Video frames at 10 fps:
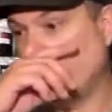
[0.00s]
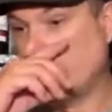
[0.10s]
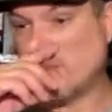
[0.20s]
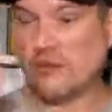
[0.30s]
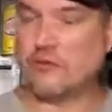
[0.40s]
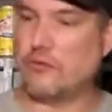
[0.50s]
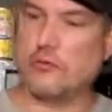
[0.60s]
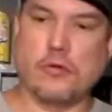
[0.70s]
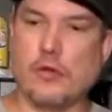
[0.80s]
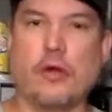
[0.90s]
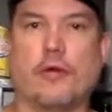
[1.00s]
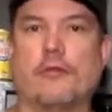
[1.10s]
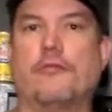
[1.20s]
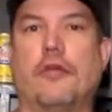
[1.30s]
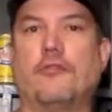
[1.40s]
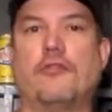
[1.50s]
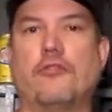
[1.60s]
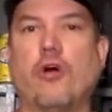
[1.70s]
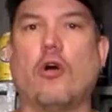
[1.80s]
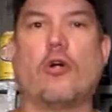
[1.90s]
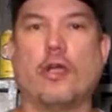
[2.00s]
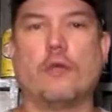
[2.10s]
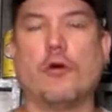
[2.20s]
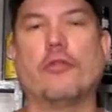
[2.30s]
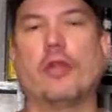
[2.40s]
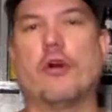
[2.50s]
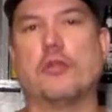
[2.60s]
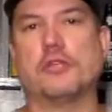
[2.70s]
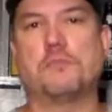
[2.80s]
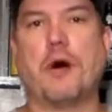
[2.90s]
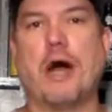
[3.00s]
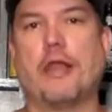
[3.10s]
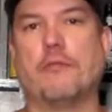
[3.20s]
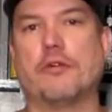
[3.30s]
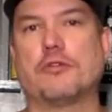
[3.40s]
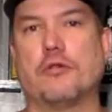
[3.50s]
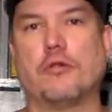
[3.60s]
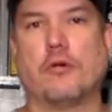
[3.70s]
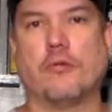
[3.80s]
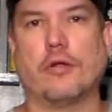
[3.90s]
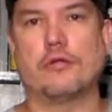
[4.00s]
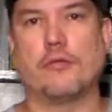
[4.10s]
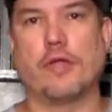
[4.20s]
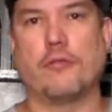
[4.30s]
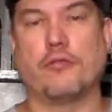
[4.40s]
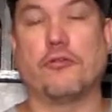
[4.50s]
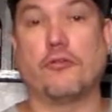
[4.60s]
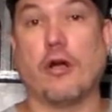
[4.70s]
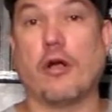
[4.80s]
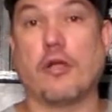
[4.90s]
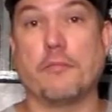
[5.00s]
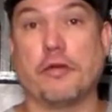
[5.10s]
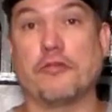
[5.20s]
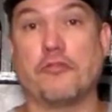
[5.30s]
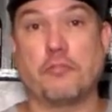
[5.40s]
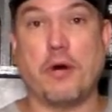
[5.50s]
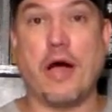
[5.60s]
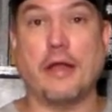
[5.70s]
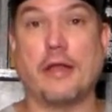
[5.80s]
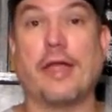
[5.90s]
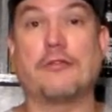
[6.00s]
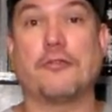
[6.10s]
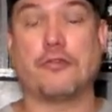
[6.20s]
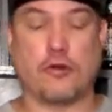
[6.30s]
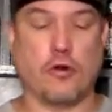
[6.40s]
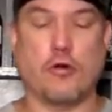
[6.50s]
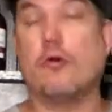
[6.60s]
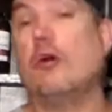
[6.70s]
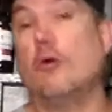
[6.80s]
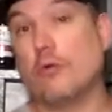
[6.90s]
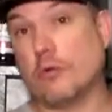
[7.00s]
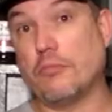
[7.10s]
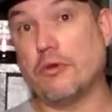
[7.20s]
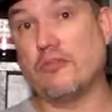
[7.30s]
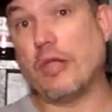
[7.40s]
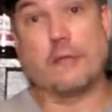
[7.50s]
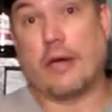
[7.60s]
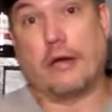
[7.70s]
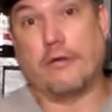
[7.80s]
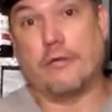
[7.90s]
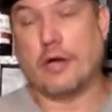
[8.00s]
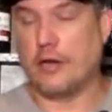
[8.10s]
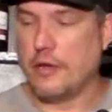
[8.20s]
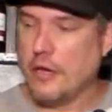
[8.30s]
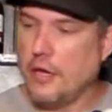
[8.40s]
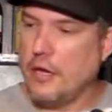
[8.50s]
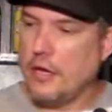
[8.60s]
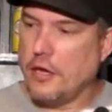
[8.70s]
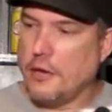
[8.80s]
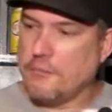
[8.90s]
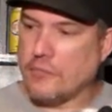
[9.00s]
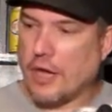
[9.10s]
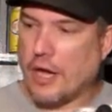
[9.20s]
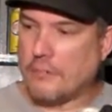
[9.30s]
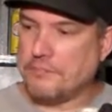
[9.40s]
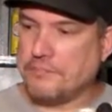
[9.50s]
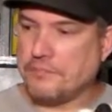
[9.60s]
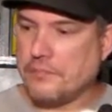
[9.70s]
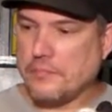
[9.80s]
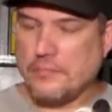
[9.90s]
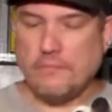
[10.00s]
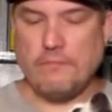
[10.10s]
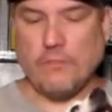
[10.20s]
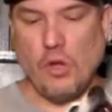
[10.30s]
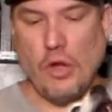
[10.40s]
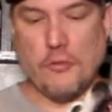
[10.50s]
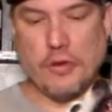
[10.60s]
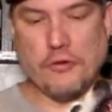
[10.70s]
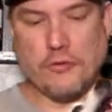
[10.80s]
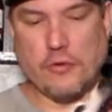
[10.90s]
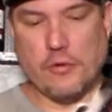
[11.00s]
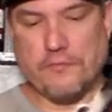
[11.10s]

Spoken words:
he says, you know, here's Starry. Well, they call it Spot. Her original name was Starry, but it's Spot. And yes, it's a girl with a boy's name. I don't know why. Anyways,